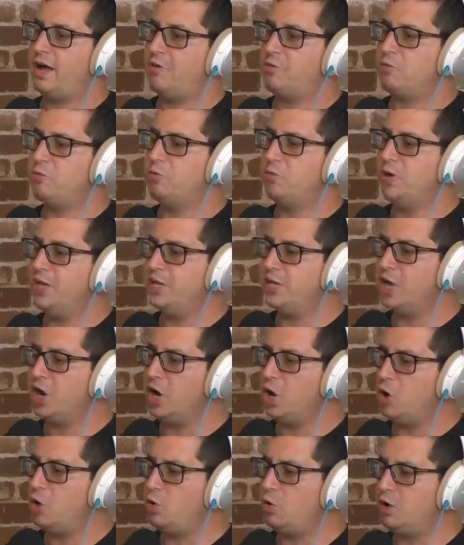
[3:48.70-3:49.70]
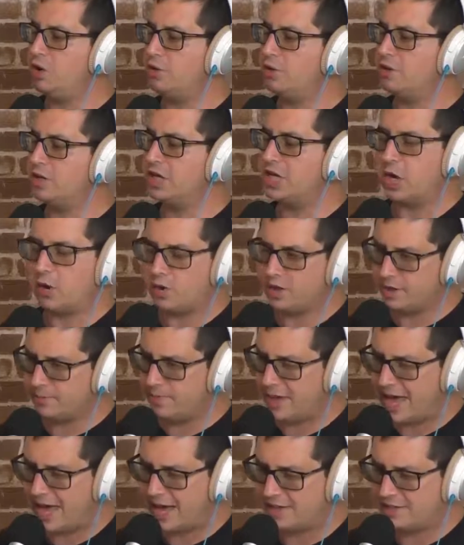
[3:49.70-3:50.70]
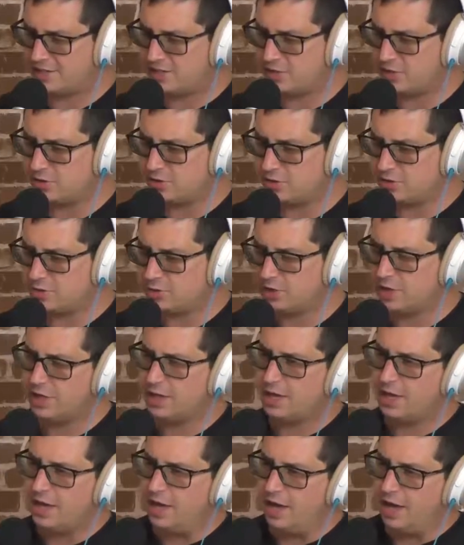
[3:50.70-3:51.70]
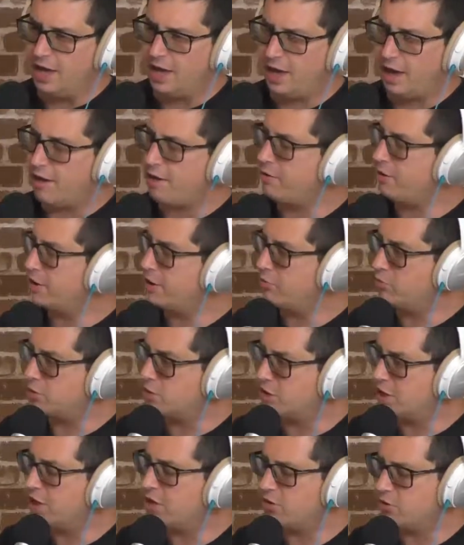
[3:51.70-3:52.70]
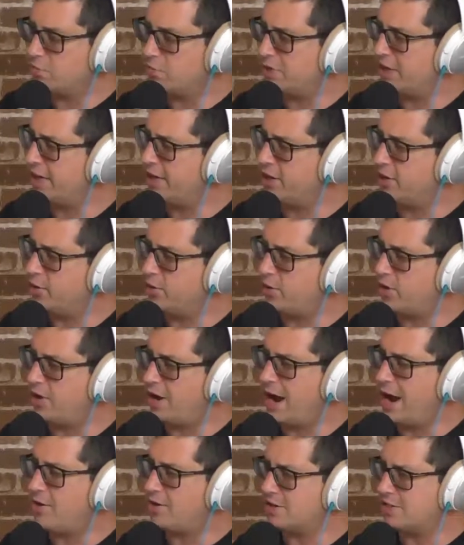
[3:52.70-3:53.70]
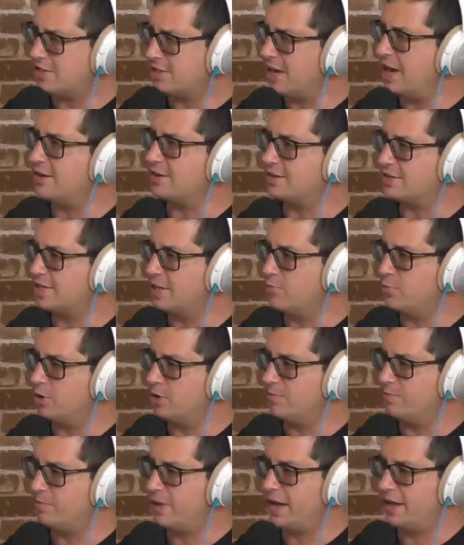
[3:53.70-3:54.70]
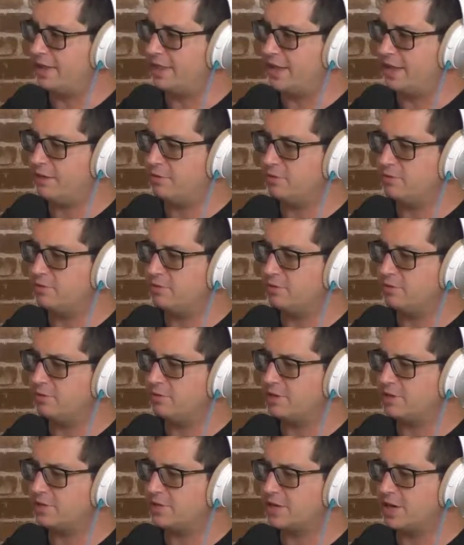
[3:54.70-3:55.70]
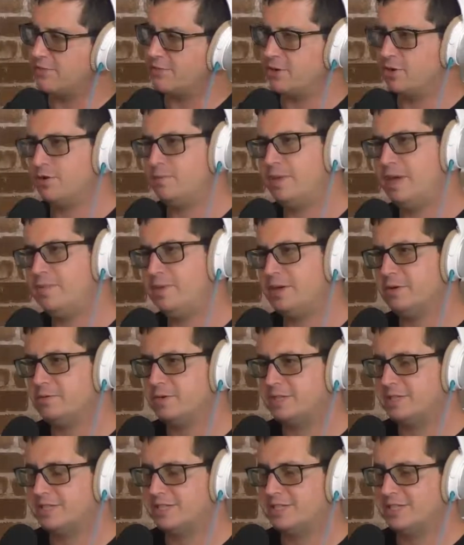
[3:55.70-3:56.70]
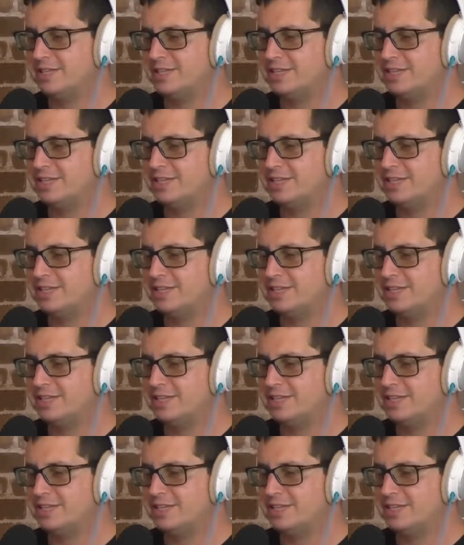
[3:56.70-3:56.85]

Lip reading: we know, going back to it was either Plato or Aristotle, someone back then who discovered, or maybe it was